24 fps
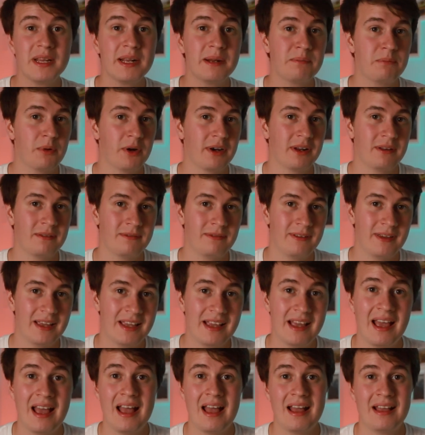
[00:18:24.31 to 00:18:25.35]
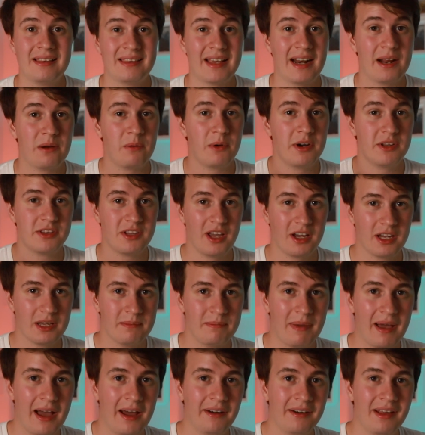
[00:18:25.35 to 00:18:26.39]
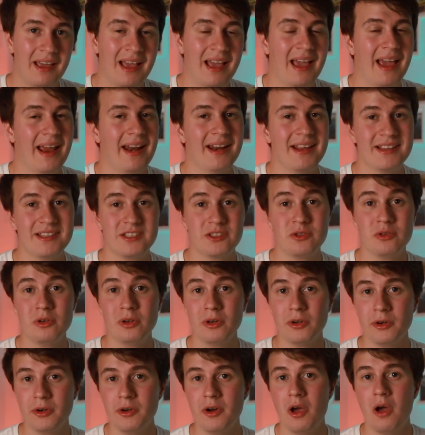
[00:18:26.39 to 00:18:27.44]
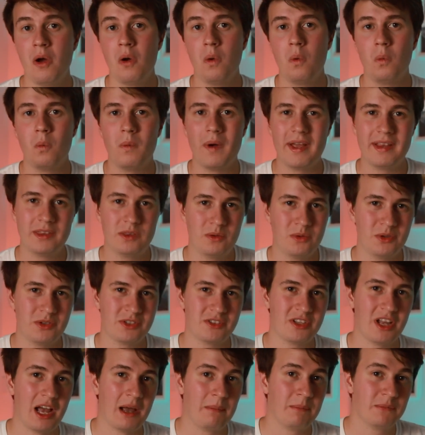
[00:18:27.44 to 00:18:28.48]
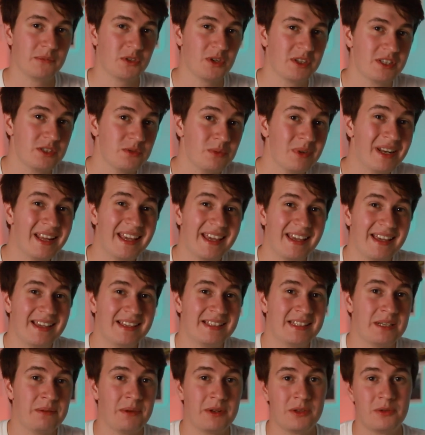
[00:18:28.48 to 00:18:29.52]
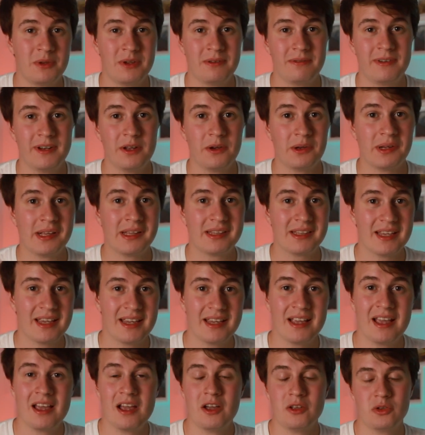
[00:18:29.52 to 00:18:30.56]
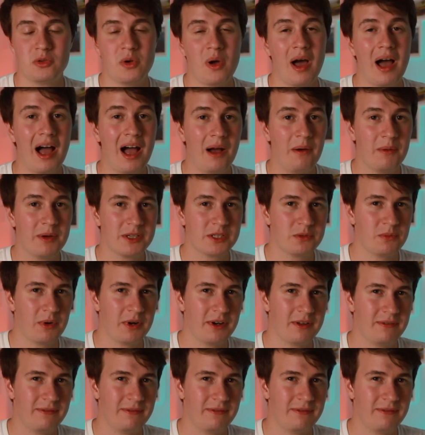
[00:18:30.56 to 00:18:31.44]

important thing that I want to talk about, and it's to learn when to stop. So it's really easy when doing video editing to always want to